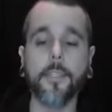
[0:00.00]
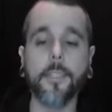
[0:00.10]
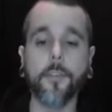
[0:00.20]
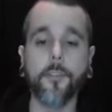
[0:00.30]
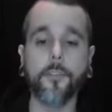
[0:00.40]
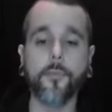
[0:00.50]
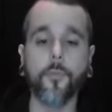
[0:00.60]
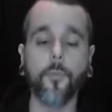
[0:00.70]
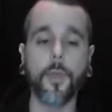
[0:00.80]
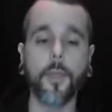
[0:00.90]
deals
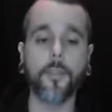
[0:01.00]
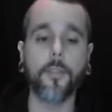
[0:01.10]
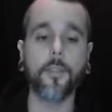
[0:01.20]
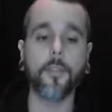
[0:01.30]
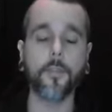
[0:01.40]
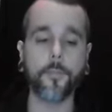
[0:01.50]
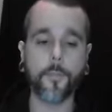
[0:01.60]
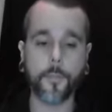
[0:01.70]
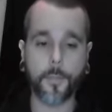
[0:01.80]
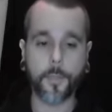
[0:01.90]
with
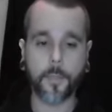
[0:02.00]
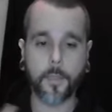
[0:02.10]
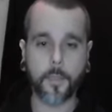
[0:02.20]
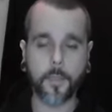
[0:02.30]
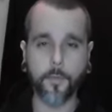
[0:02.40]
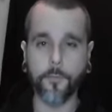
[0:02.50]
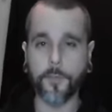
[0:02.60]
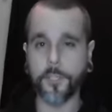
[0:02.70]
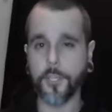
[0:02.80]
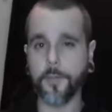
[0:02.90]

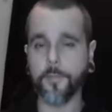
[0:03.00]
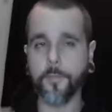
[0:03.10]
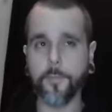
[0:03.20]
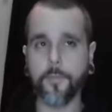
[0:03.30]
vision